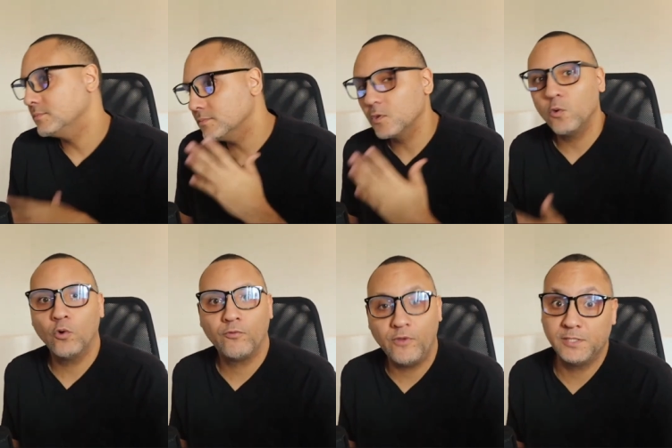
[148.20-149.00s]
or
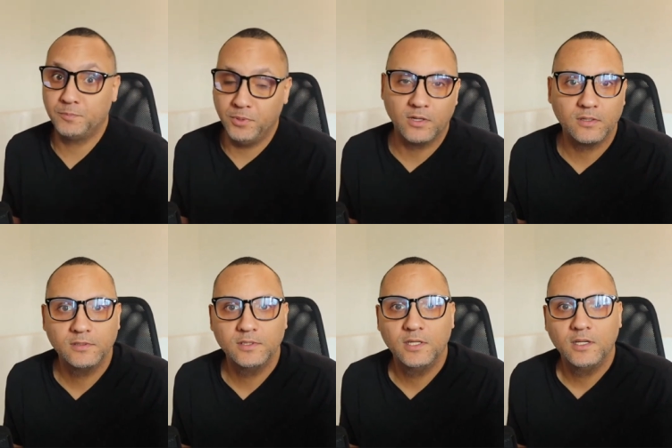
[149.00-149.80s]
Facebook?
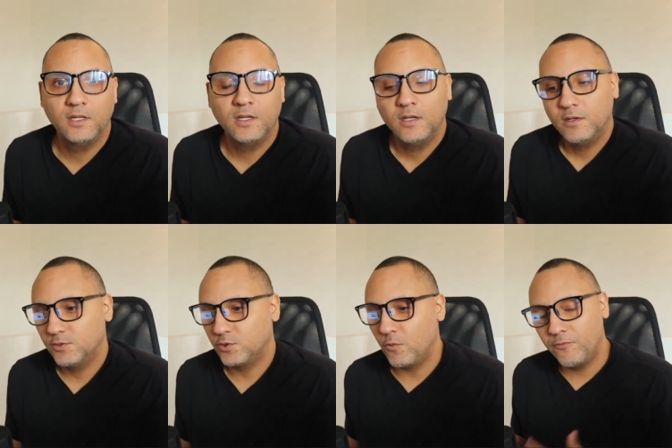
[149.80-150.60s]

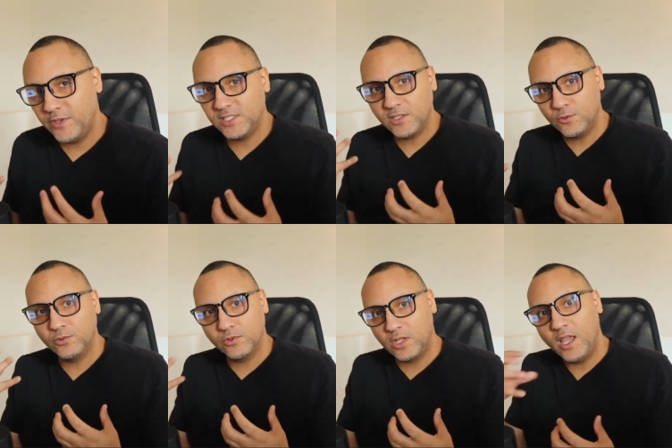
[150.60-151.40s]
So physical
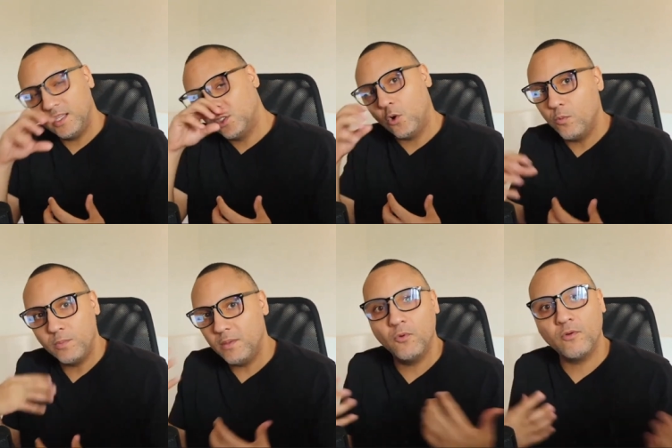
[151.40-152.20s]
things don't
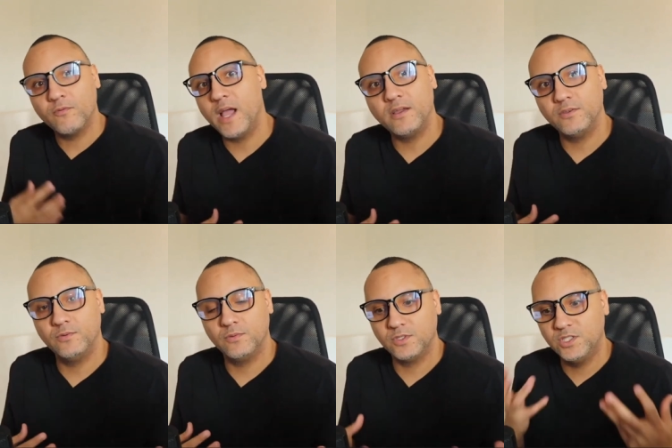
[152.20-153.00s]
mean more value.
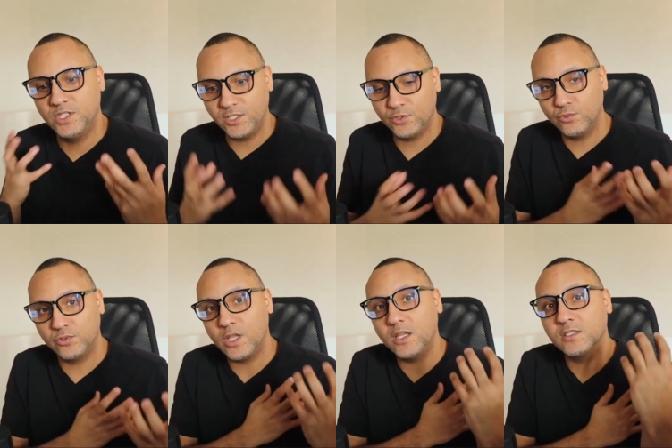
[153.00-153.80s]
Digital
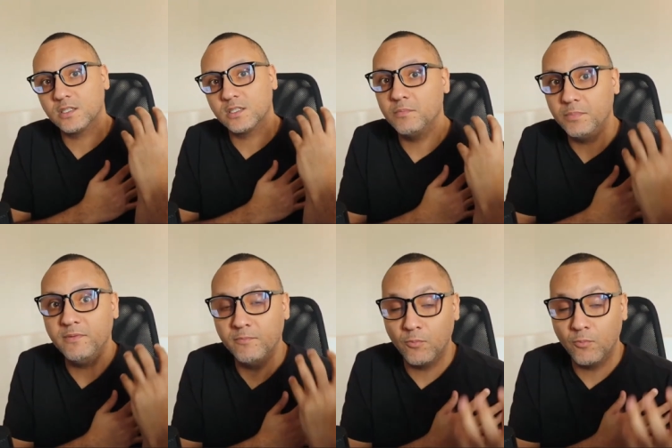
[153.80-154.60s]
things can be
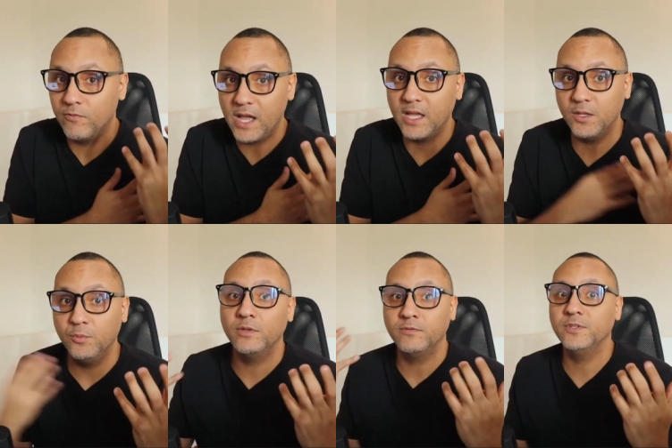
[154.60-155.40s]
more valuable
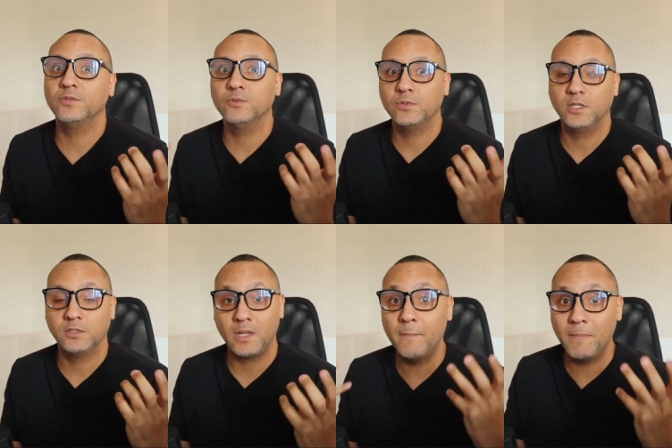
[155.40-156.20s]
than physical things
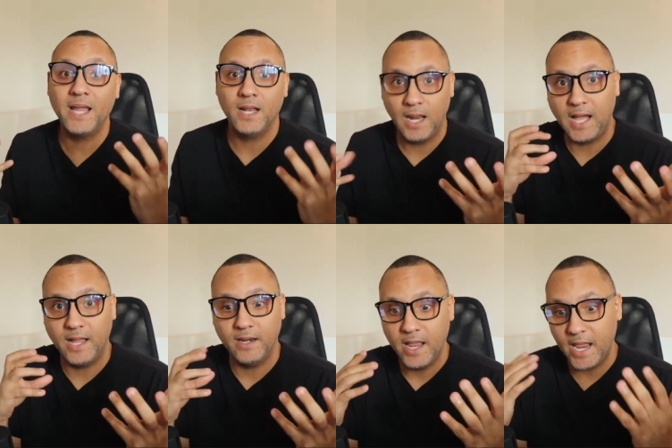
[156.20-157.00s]
and by a lot.
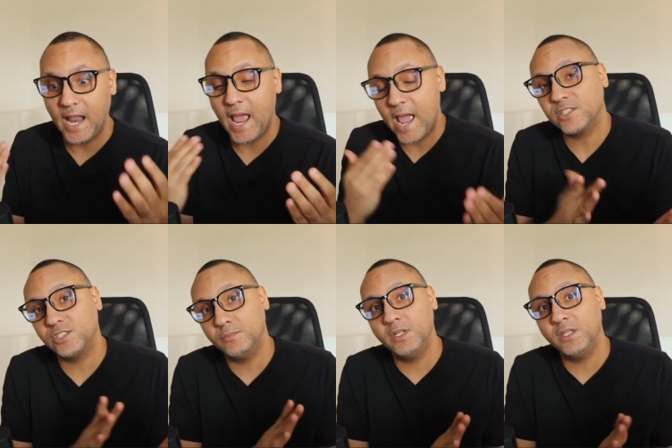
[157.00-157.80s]
And I
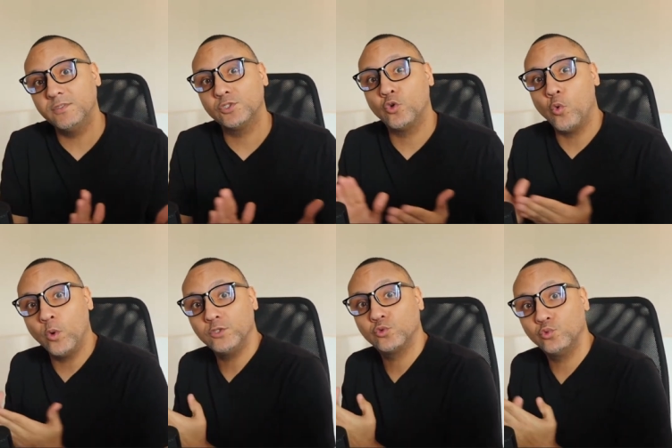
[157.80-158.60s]
actually believe it's
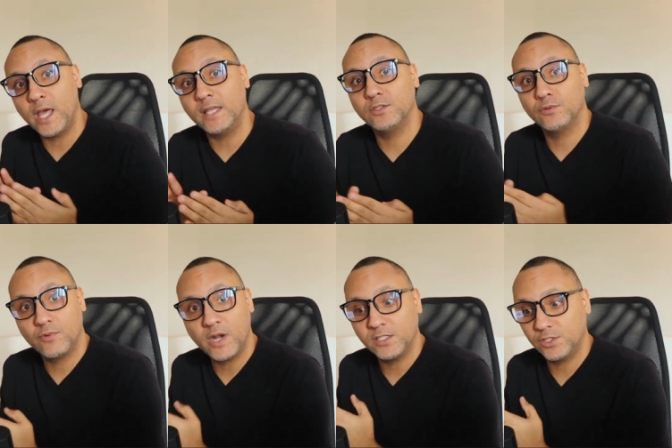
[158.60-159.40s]
going to that
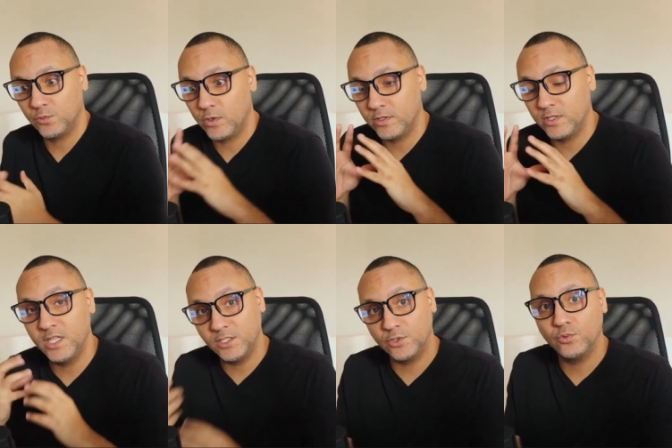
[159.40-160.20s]
direction where
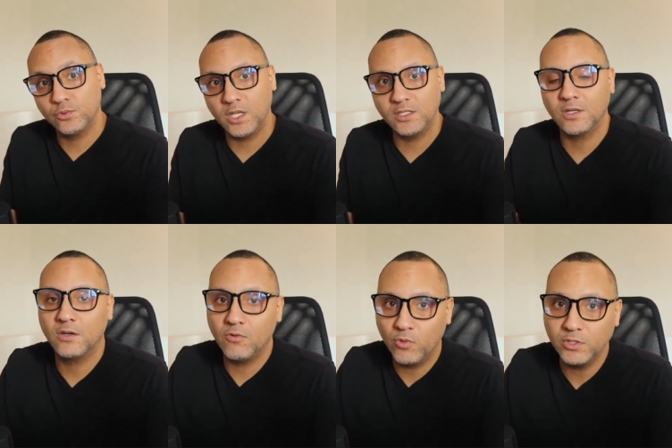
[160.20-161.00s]
digital things are
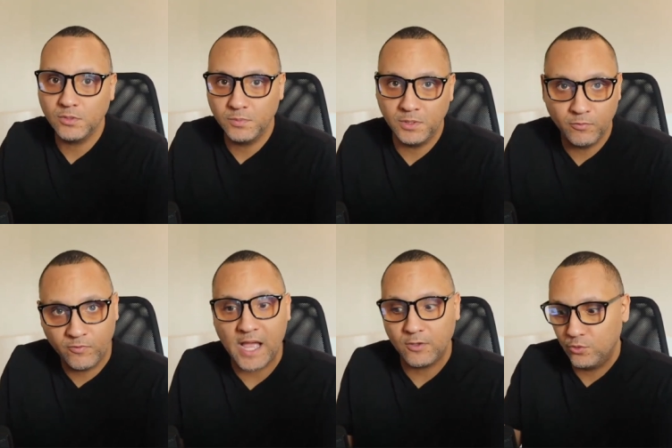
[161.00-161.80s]
going to be
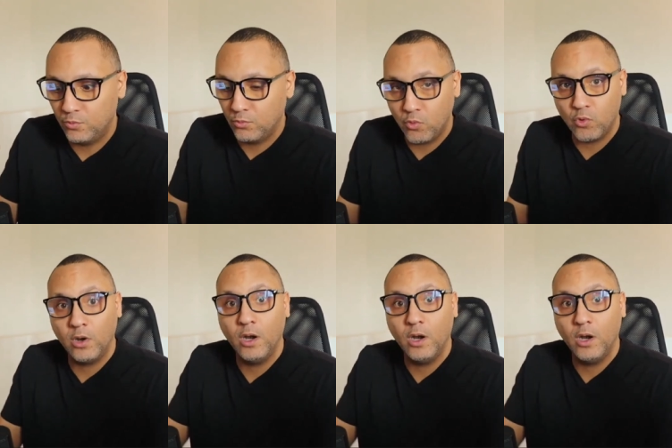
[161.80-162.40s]
valued more